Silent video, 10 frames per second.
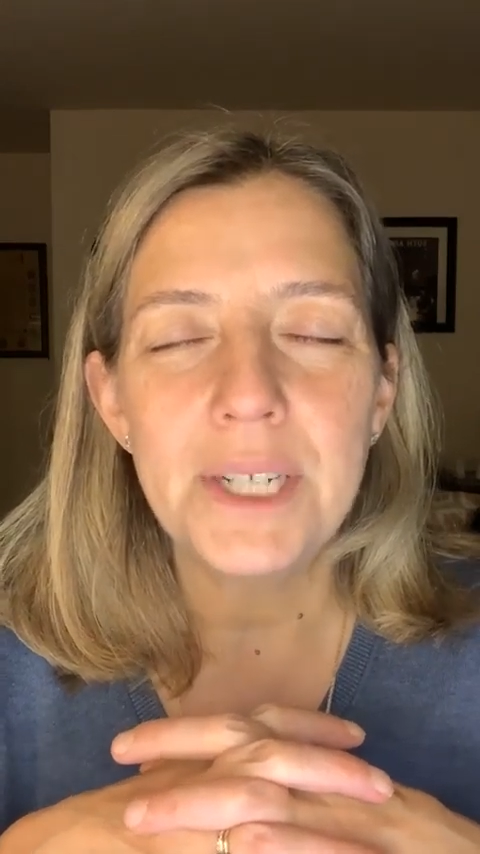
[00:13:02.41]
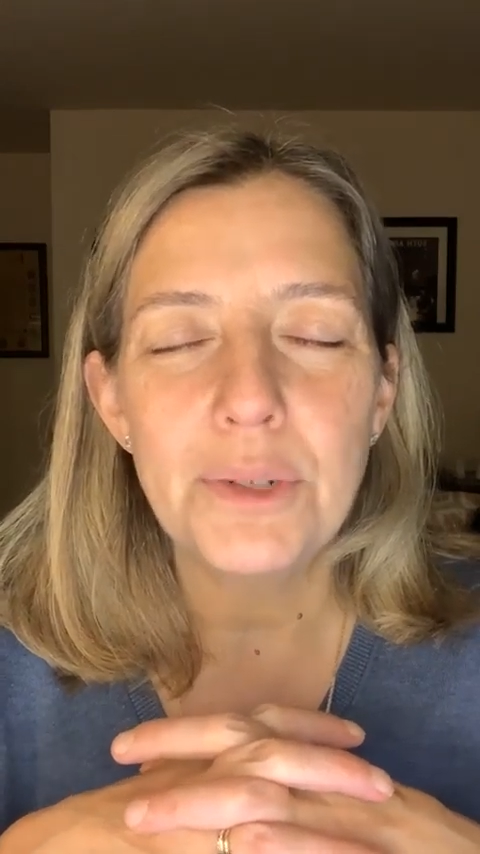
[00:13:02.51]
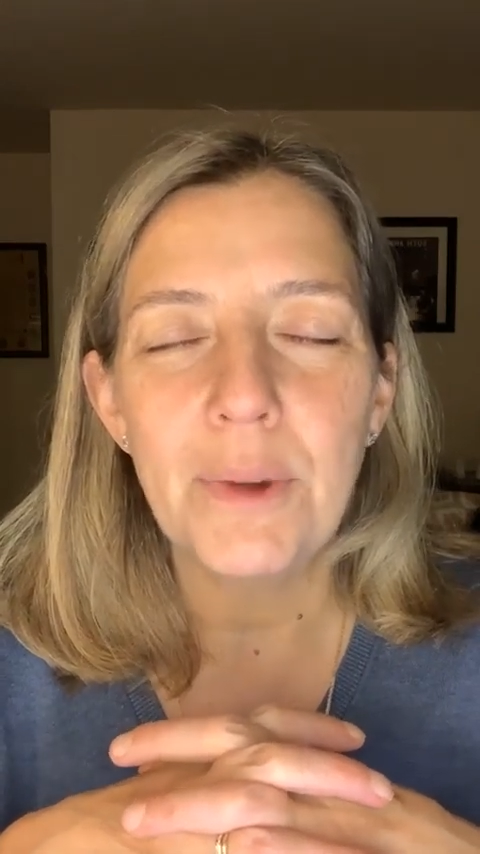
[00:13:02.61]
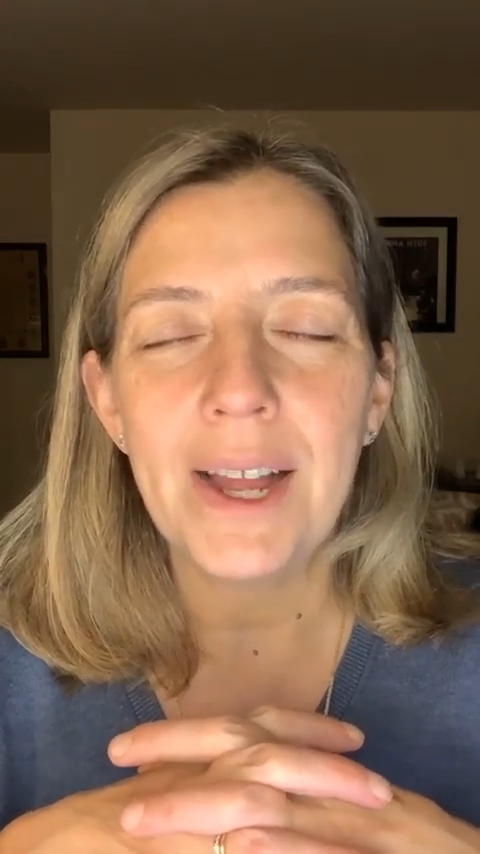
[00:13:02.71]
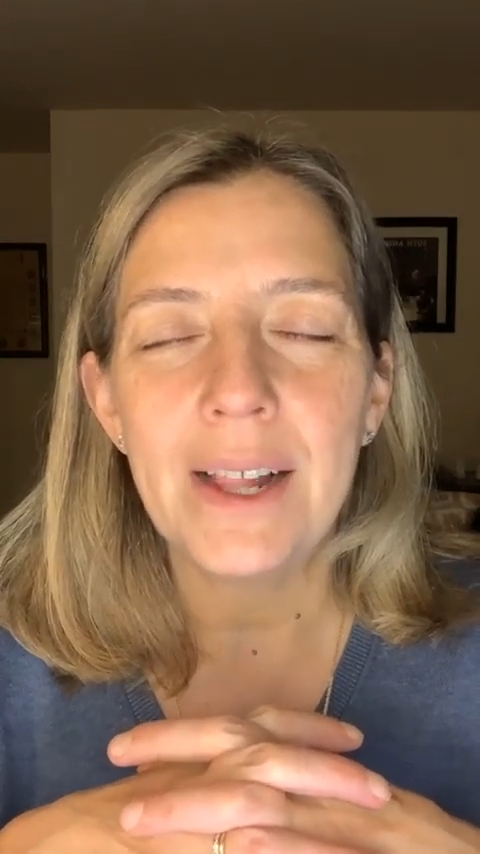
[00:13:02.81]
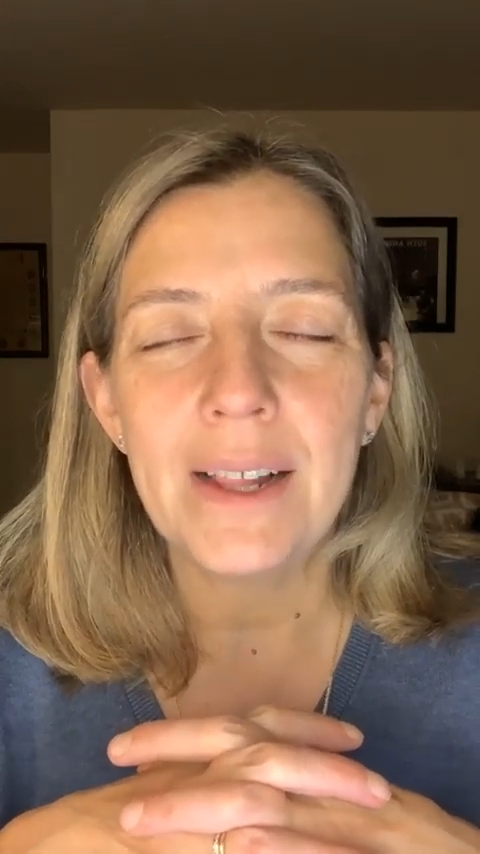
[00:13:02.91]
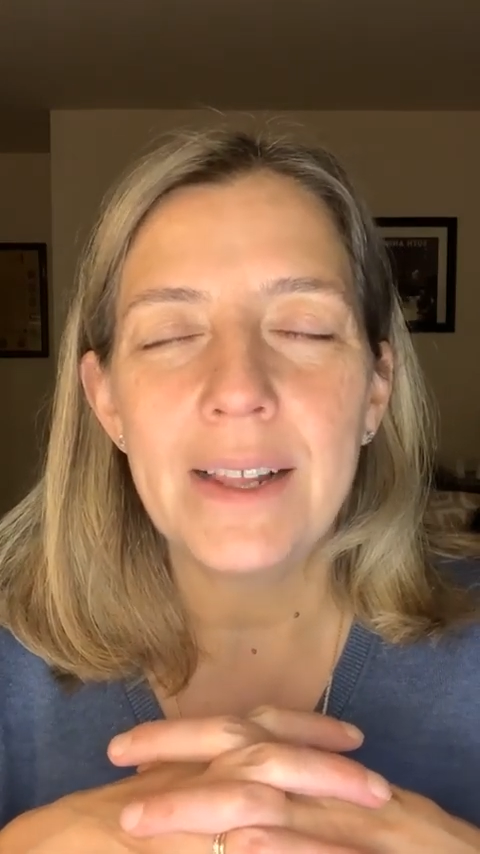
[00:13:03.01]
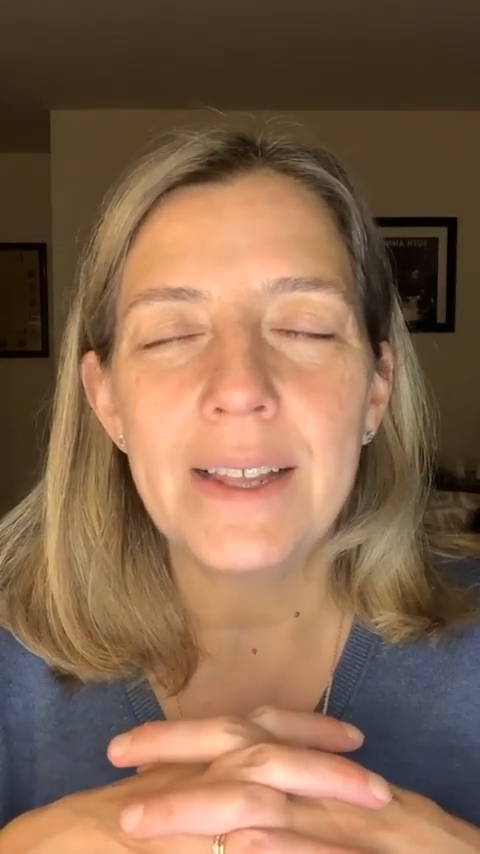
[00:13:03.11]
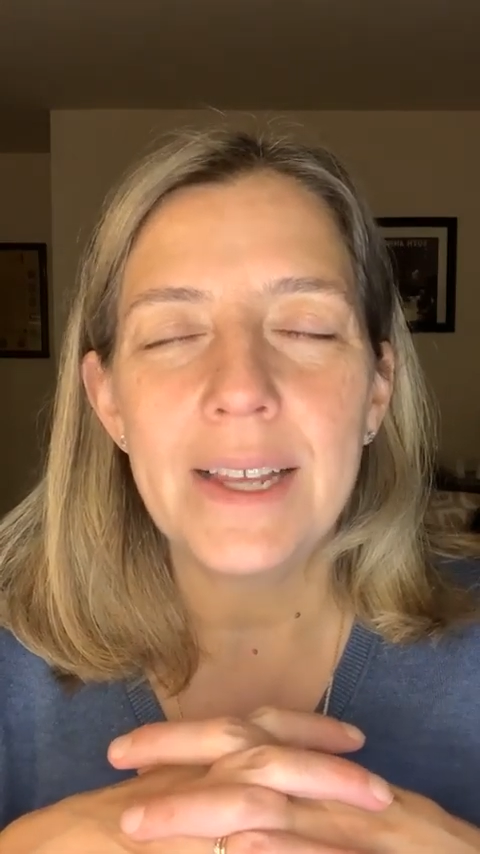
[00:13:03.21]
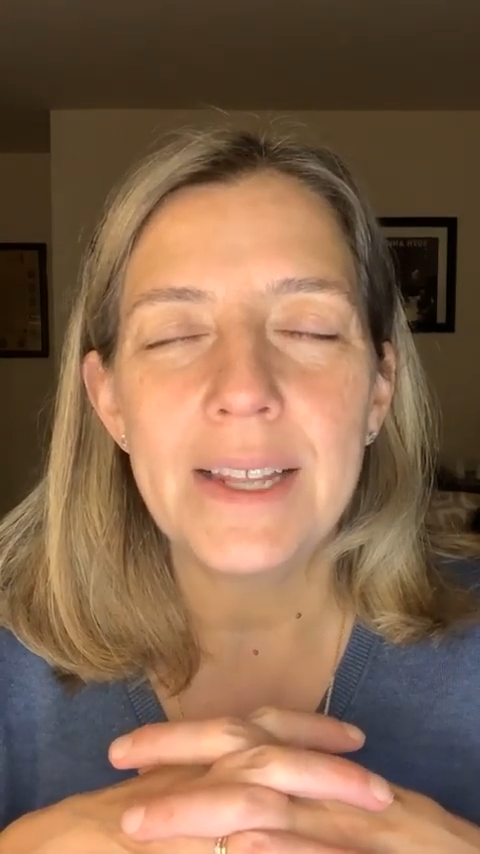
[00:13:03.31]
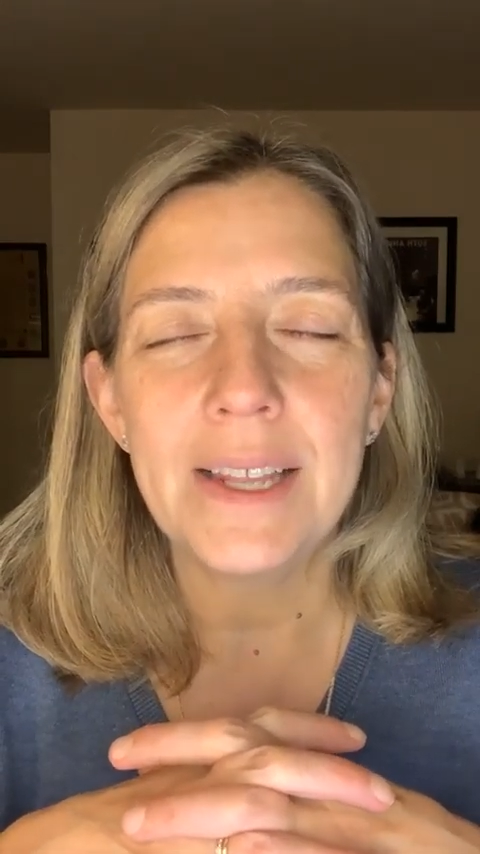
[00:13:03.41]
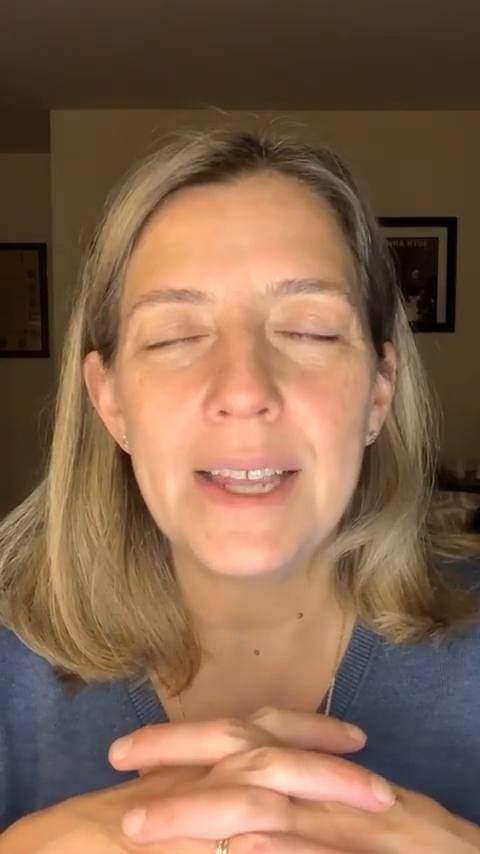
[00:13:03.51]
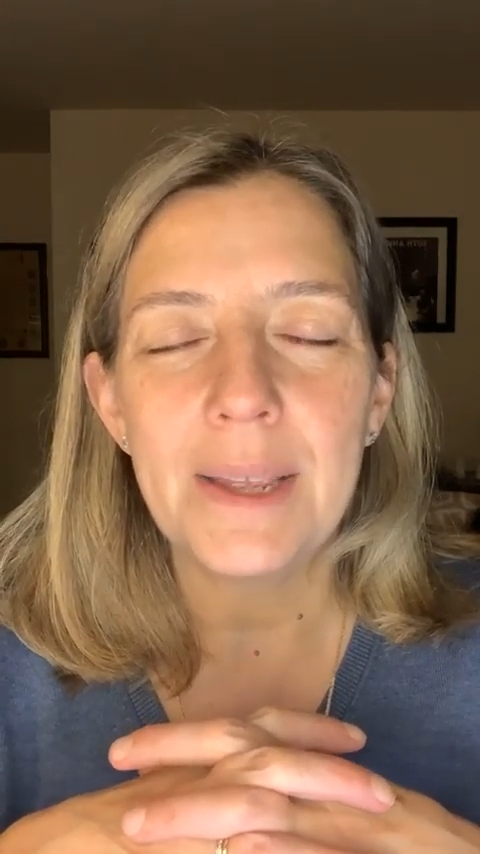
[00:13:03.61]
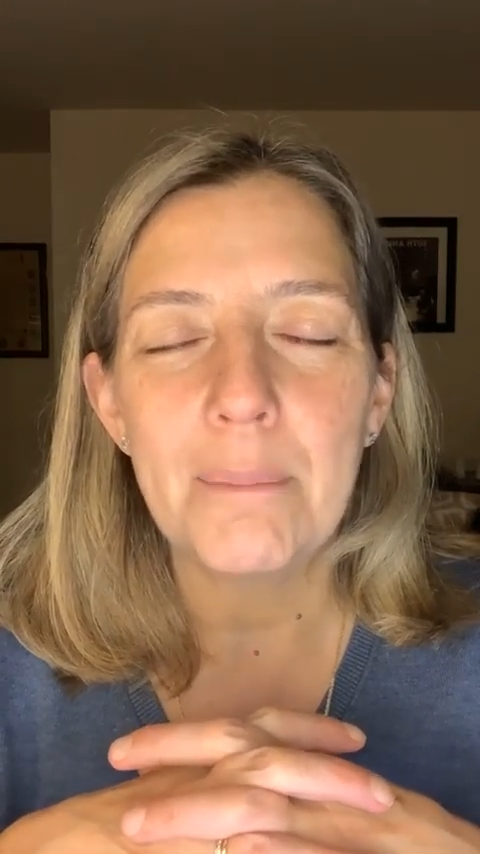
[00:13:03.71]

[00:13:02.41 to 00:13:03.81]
we dwell in the